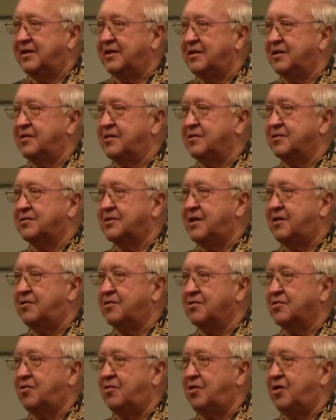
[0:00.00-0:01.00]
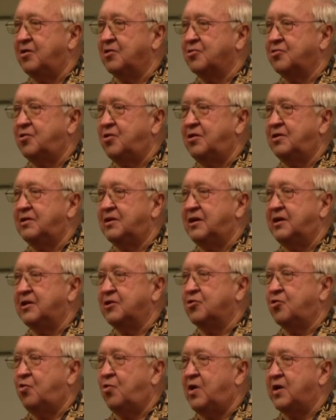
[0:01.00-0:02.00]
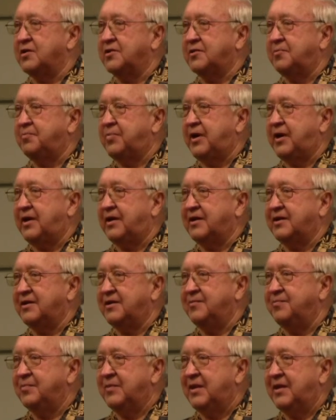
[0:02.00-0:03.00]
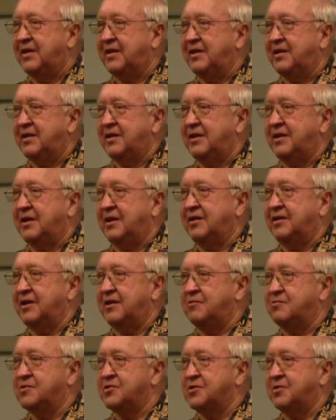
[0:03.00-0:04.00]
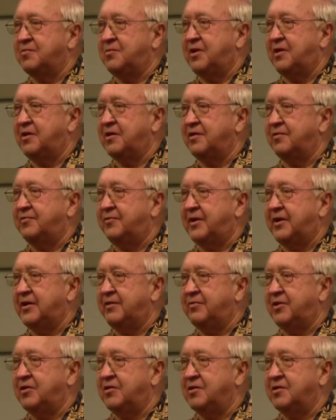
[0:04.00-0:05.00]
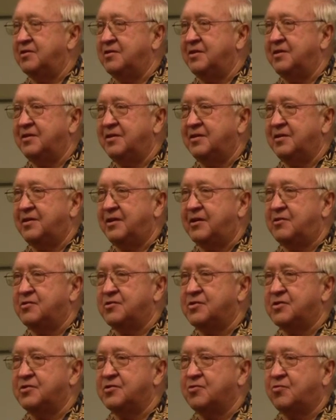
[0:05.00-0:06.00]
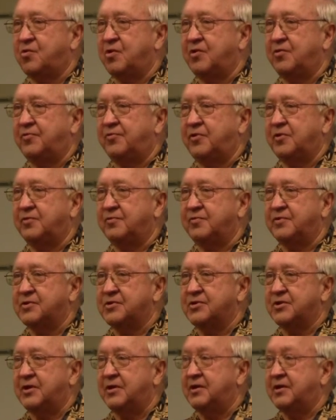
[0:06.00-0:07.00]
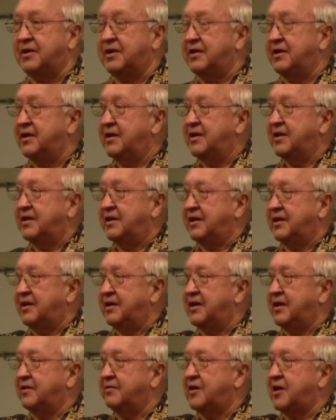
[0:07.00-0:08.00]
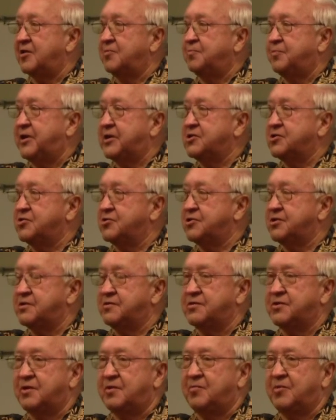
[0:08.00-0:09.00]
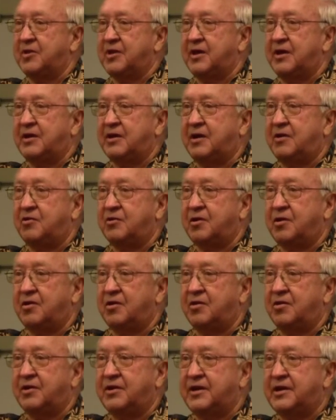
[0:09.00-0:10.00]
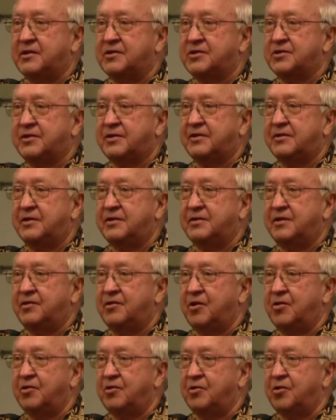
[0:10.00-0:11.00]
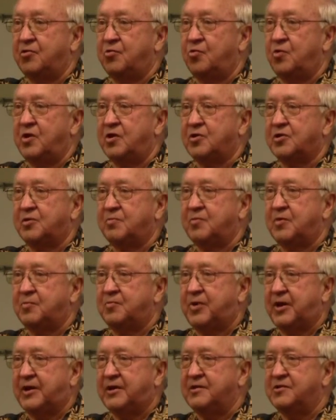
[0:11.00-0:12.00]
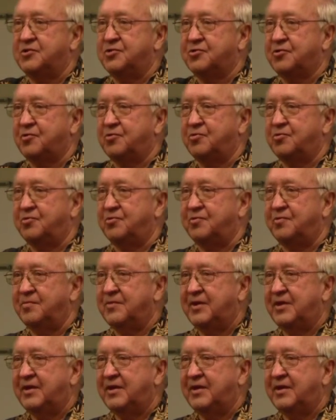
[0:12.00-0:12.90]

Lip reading: little town called Watt-Peck. And that was about a 500,000 square foot facility. And I got pictures of some of that out on our desk there. We were welcome to page 2.